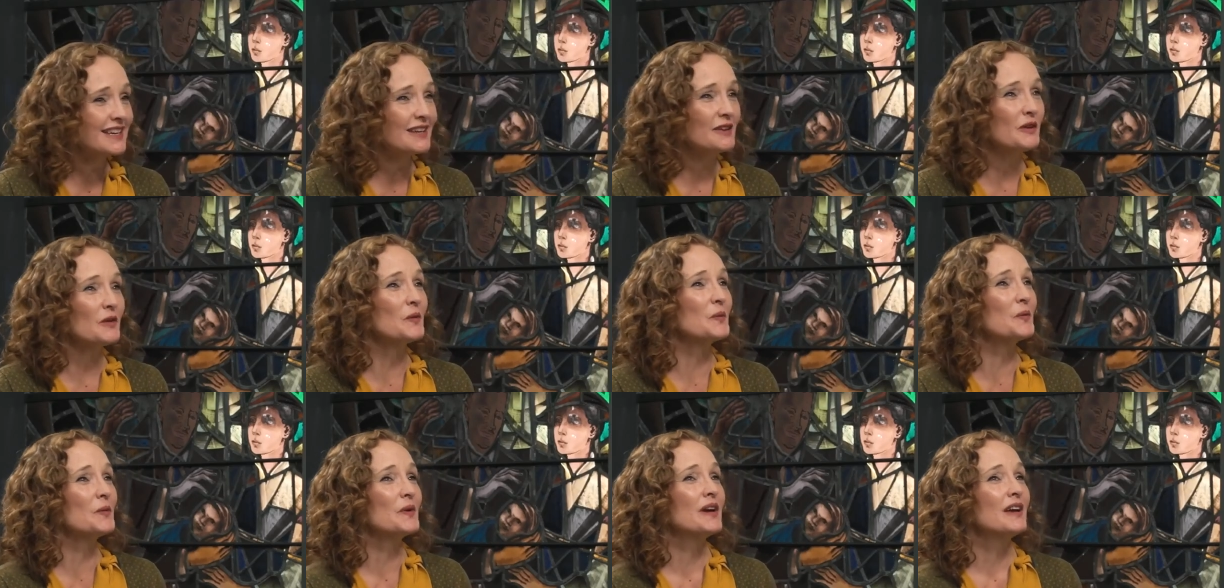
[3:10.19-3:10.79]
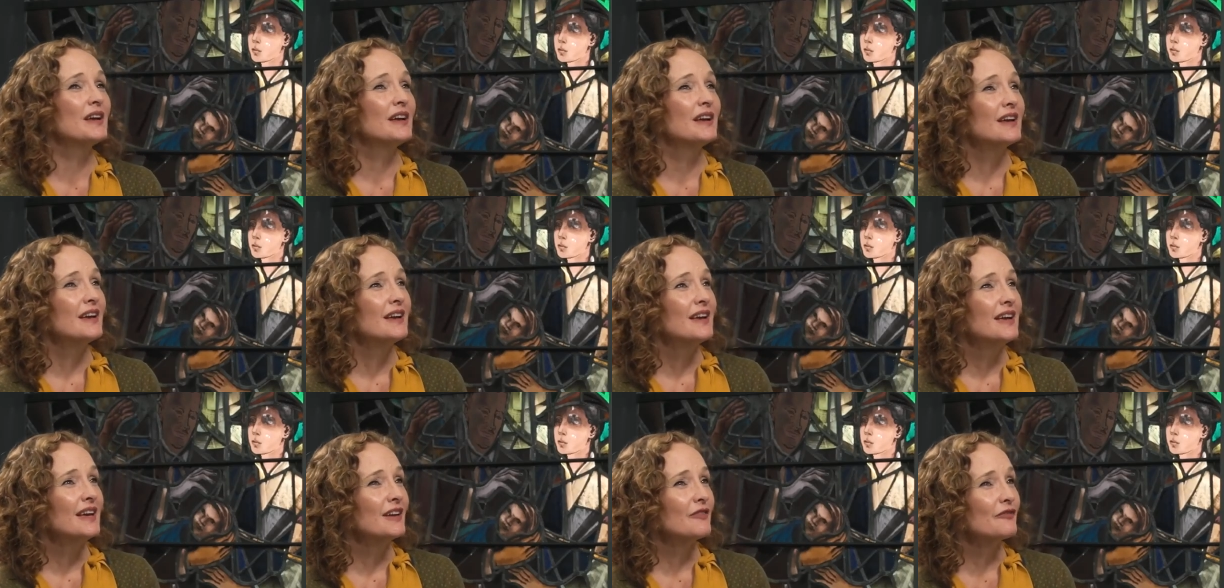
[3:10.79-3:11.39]
Speaker 1: you know,
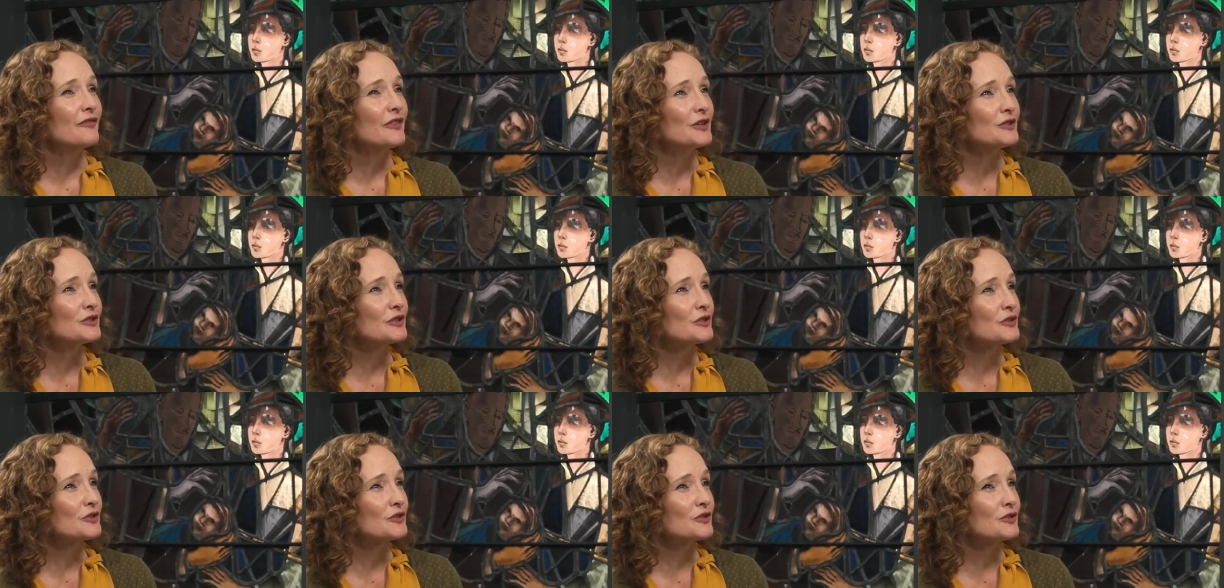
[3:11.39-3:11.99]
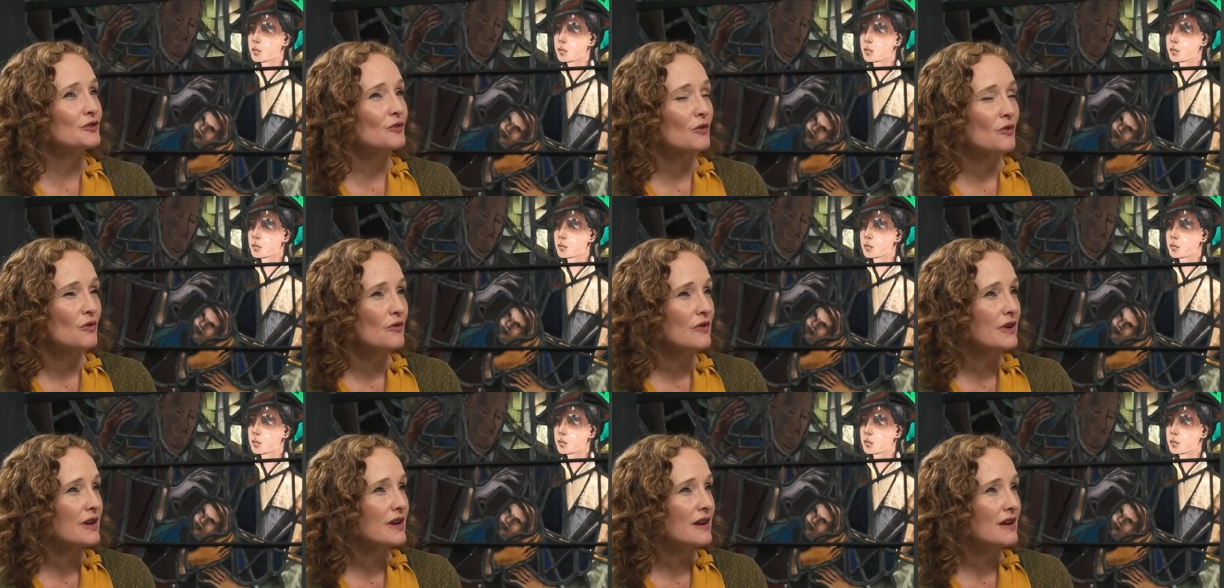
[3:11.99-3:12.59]
if there's a
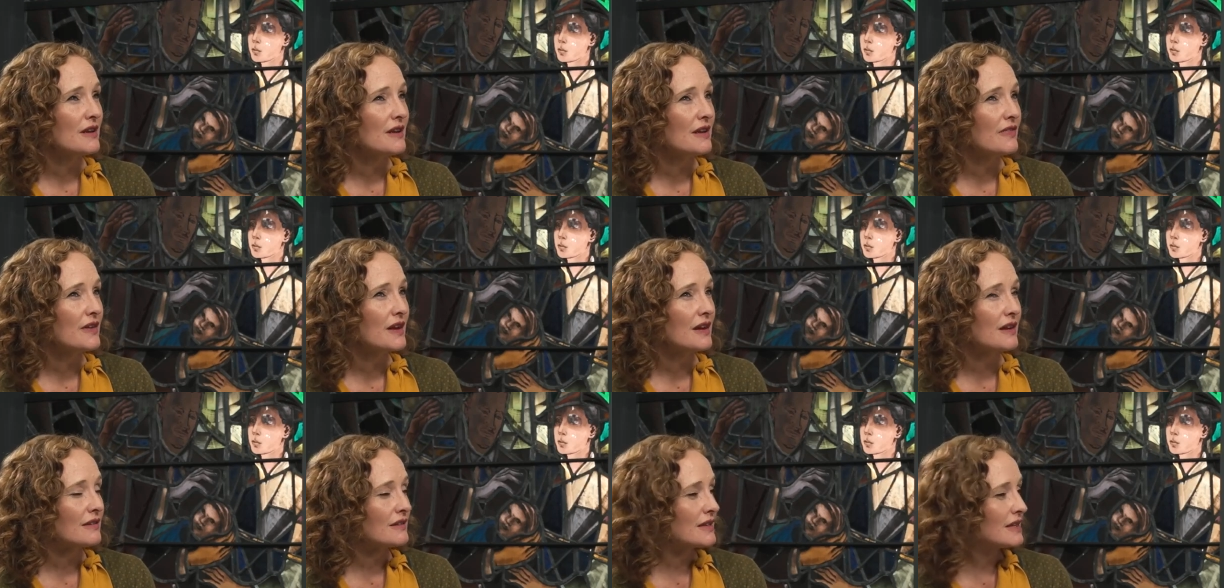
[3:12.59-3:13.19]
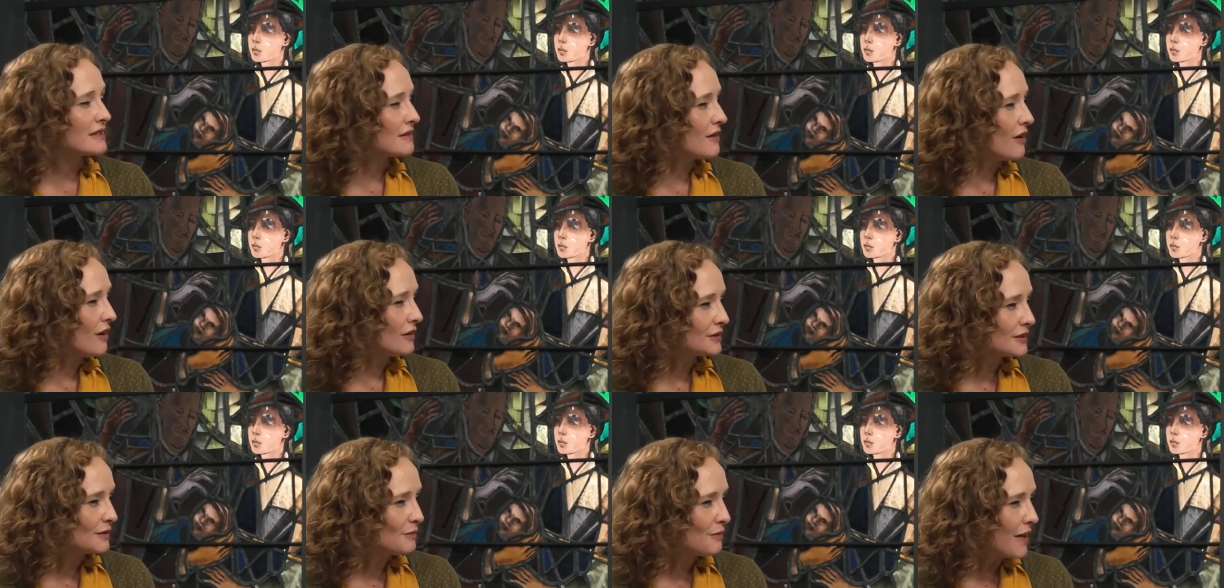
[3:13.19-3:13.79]
story that is
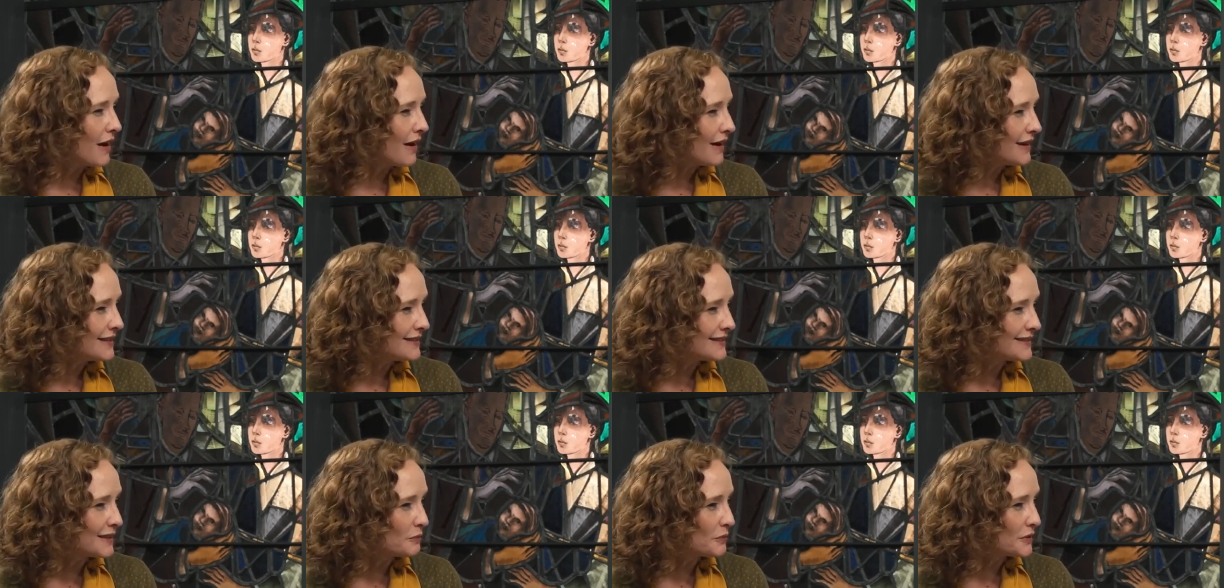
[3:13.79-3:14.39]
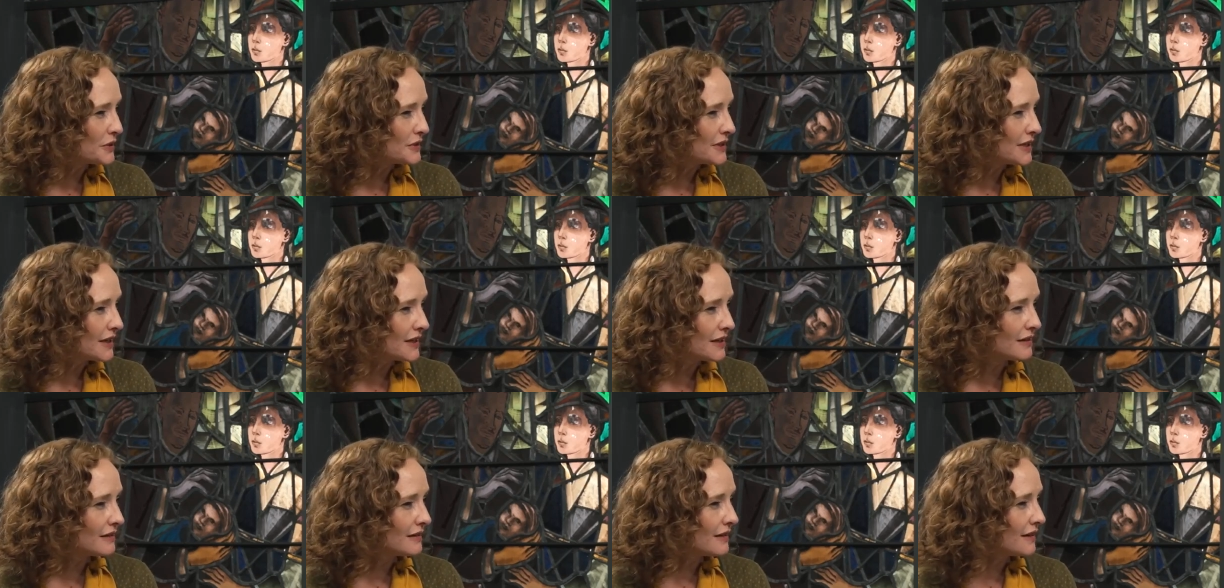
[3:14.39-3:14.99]
called to mind that
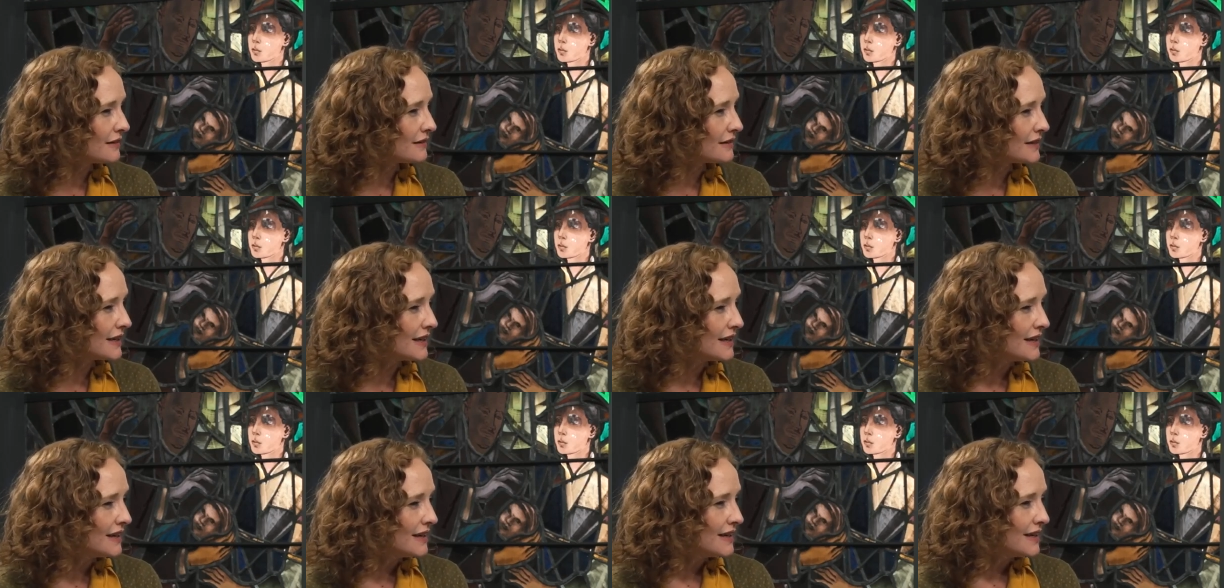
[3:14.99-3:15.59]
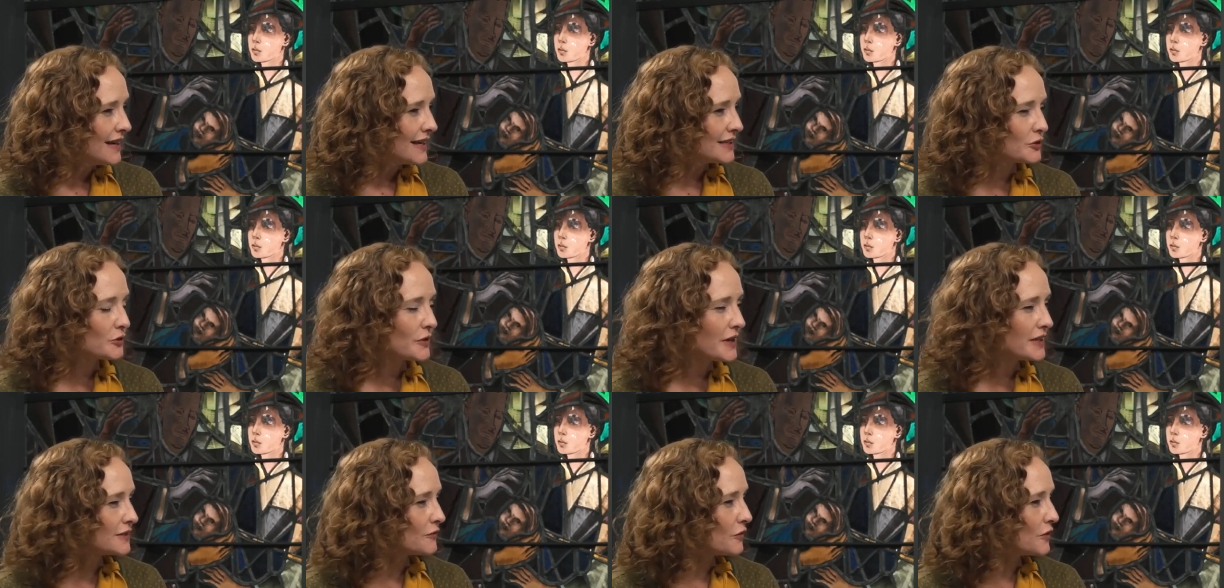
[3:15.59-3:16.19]
particularly has
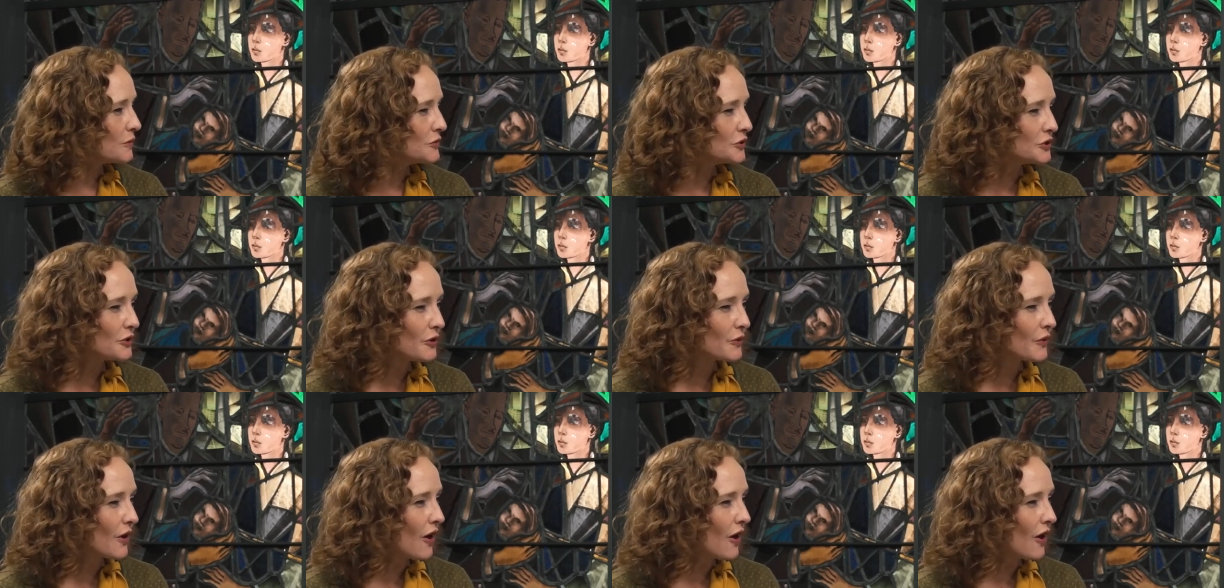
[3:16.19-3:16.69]
transformed your own